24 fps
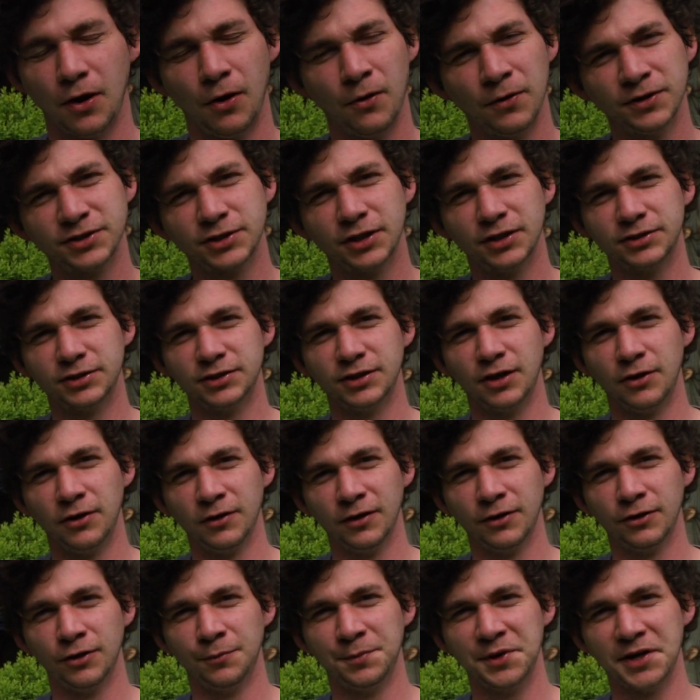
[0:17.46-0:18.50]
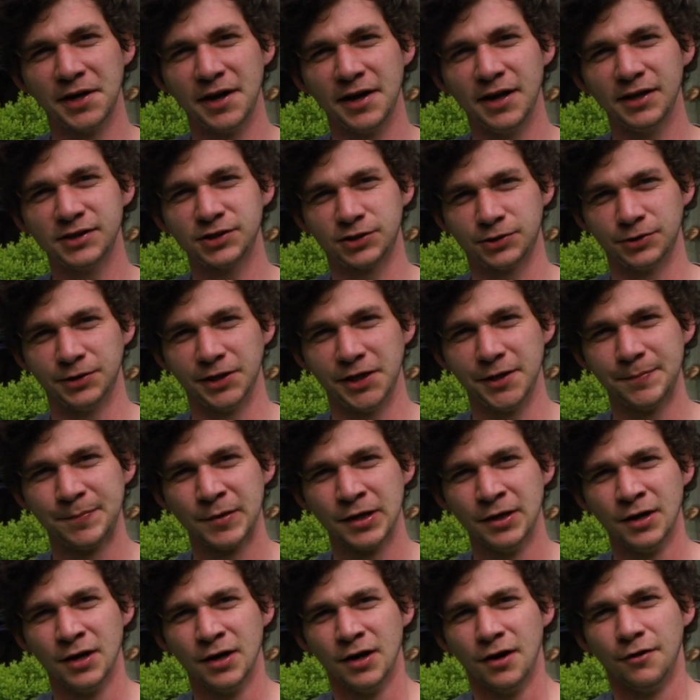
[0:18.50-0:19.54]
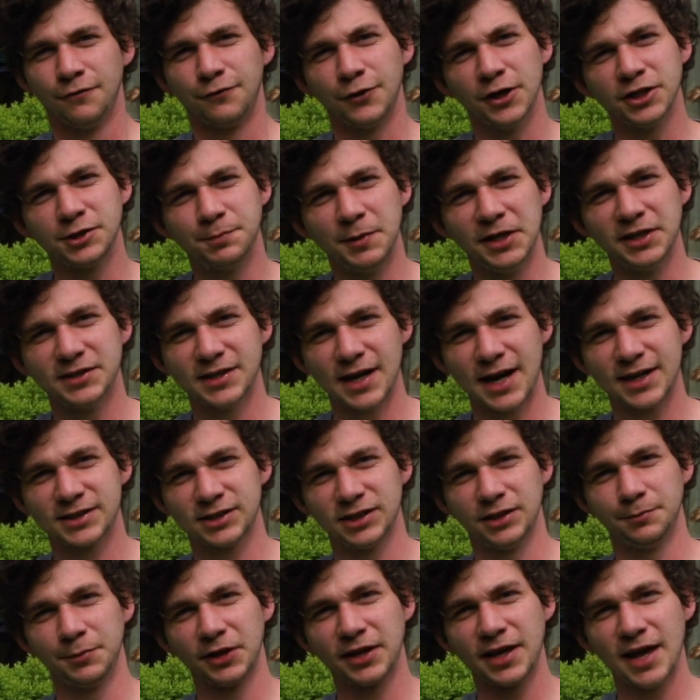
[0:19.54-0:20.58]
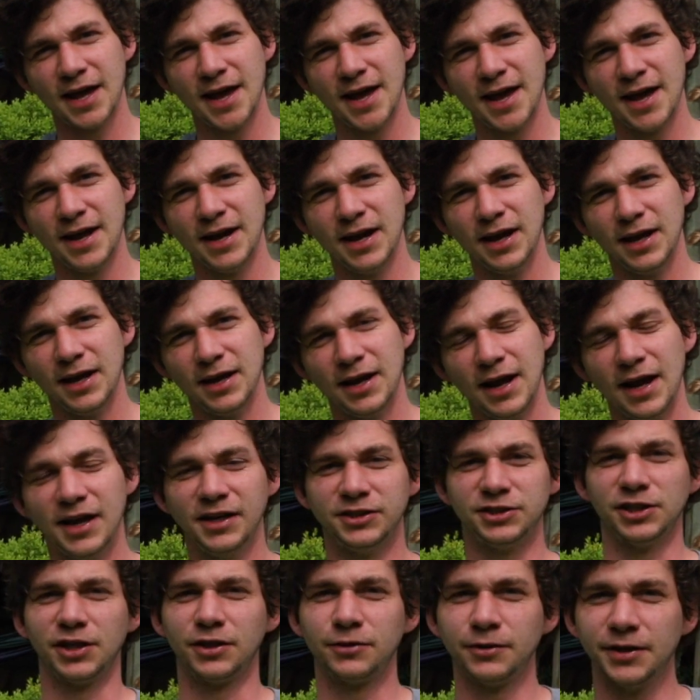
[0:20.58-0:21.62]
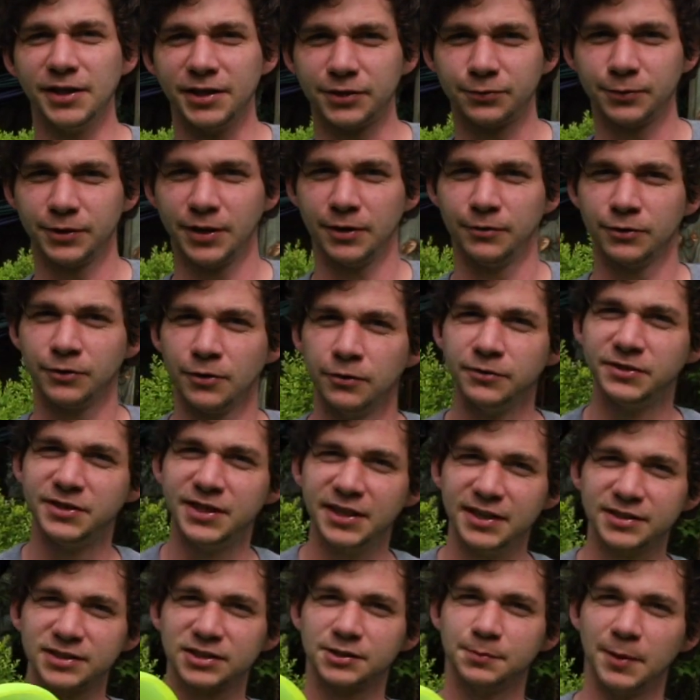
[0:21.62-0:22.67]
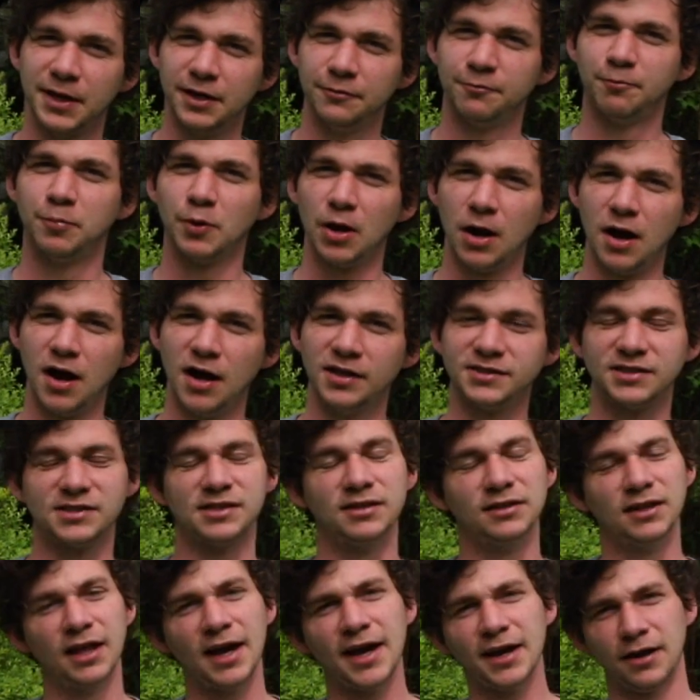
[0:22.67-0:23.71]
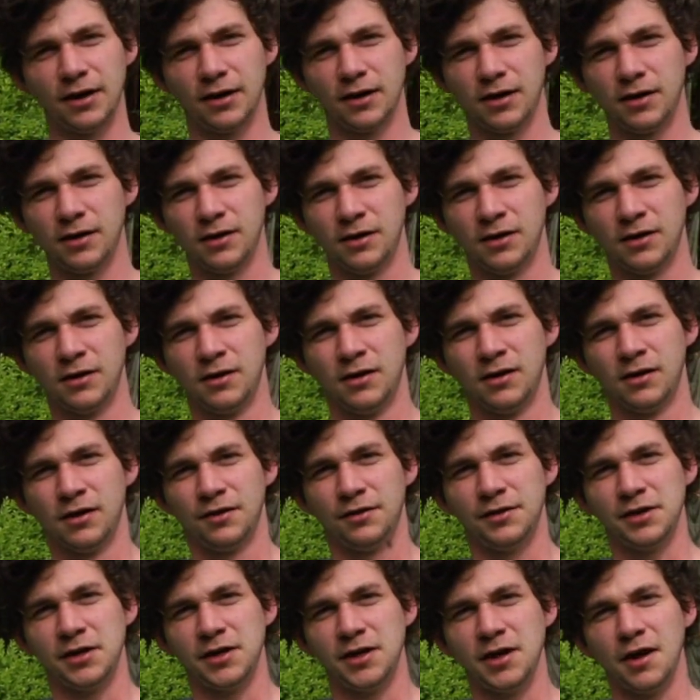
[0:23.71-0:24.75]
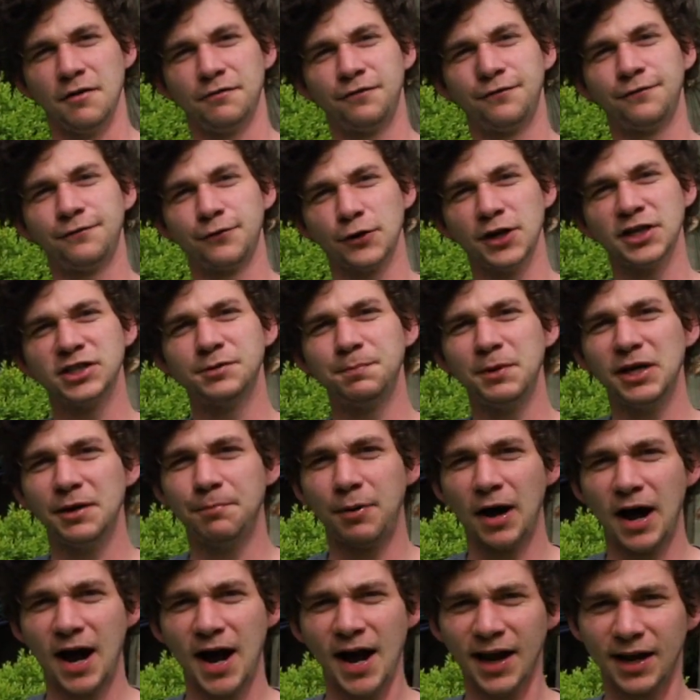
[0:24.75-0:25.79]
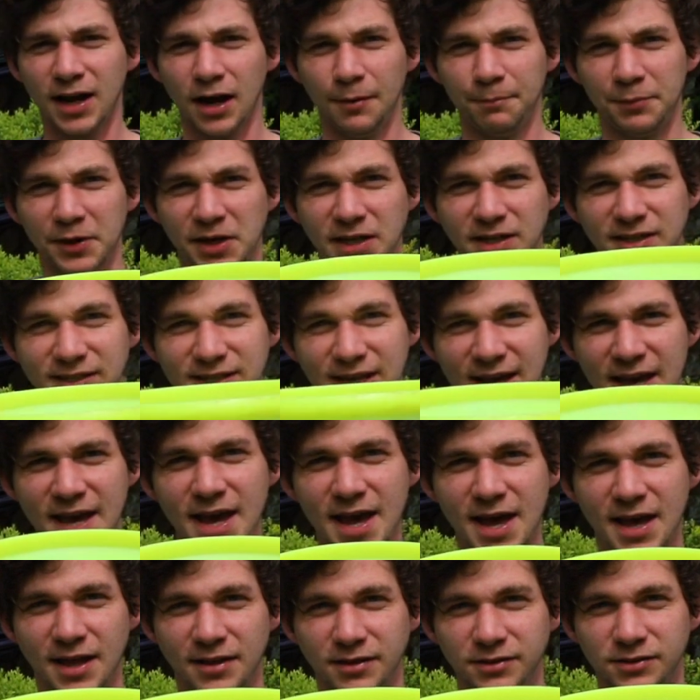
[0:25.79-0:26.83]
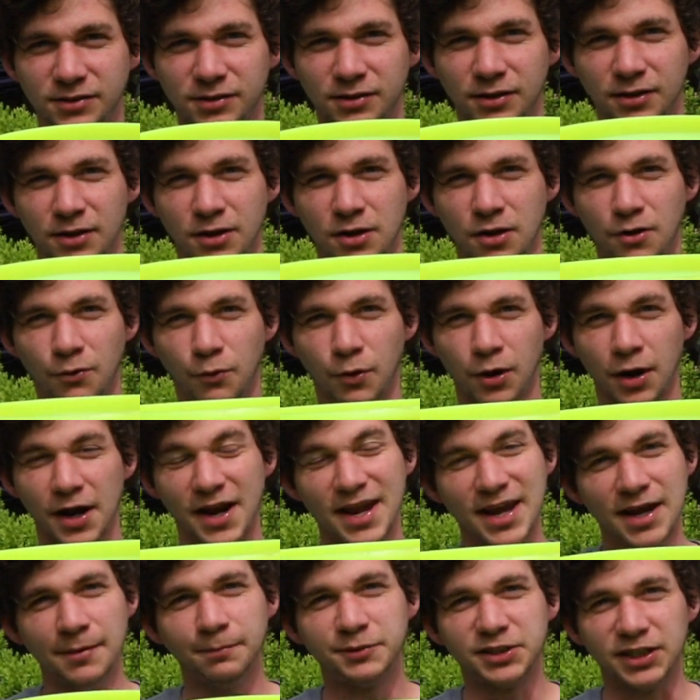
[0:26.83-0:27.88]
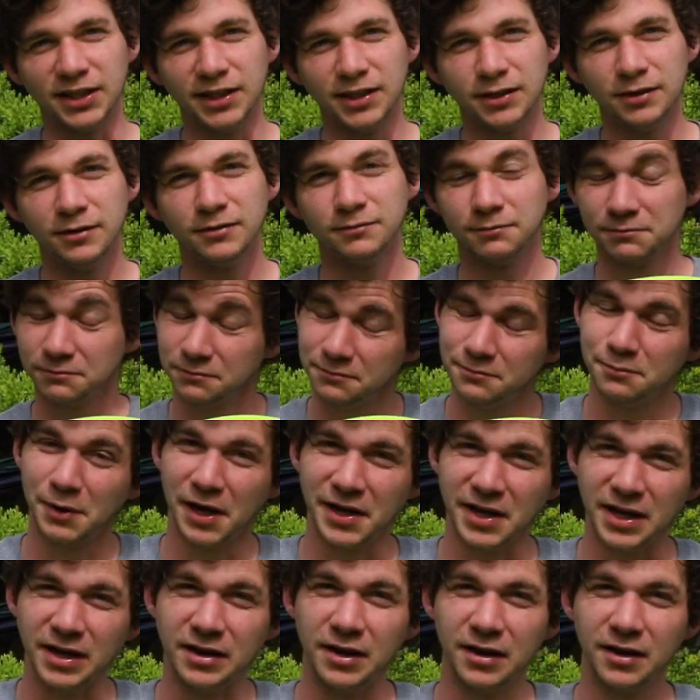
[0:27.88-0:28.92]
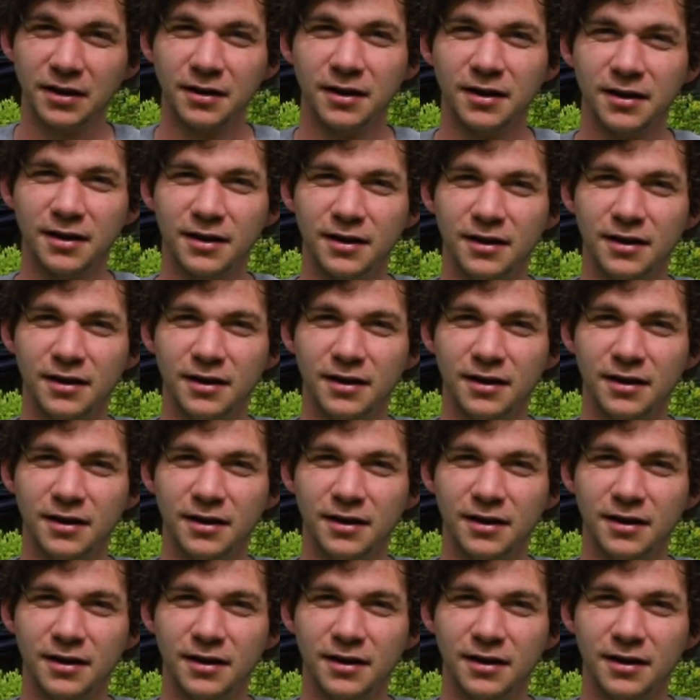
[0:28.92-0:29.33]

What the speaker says: Always good to know a little bit of history. Frisbees actually began in ancient Greece where they would throw discs made of bronze, and then later the Frisbee pie company tins were emptied by eating,